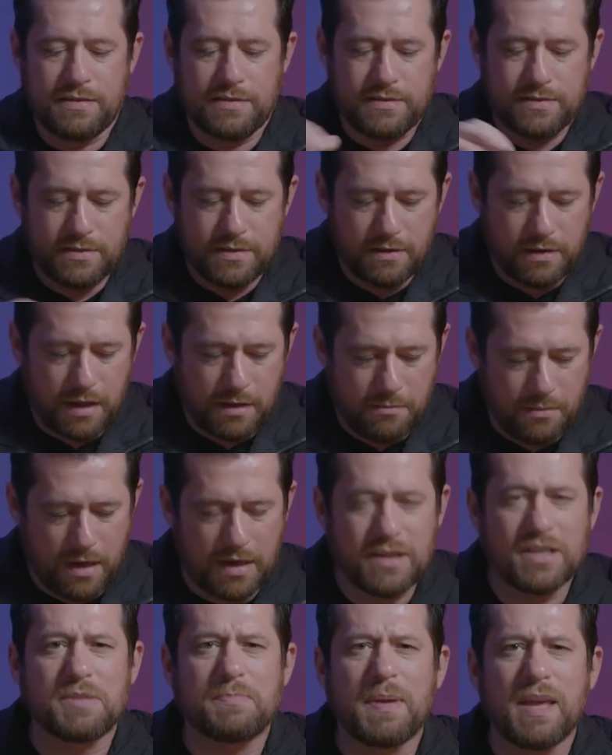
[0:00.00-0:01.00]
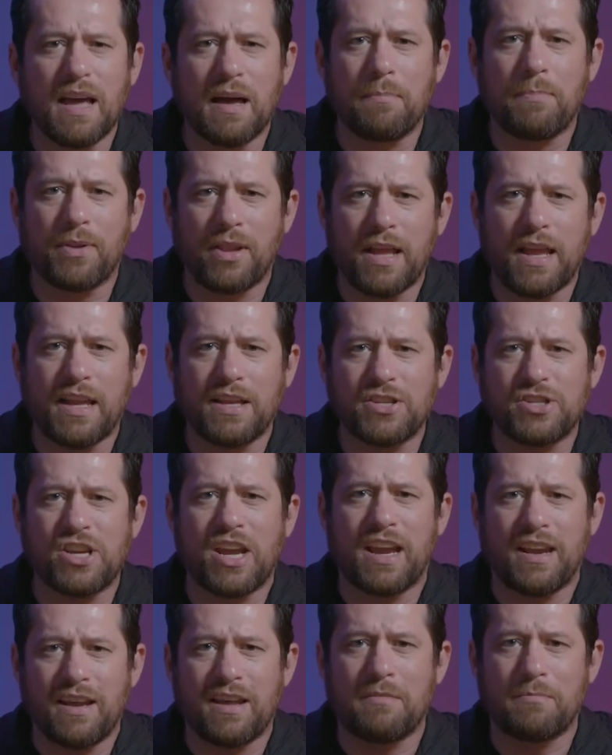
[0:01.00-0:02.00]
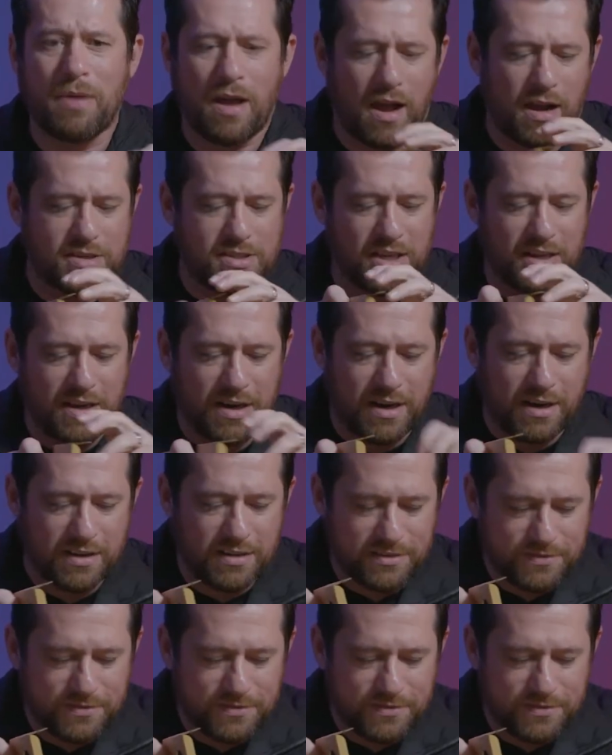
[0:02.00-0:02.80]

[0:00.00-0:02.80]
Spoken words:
So it might just be a plain Jane unboxing here,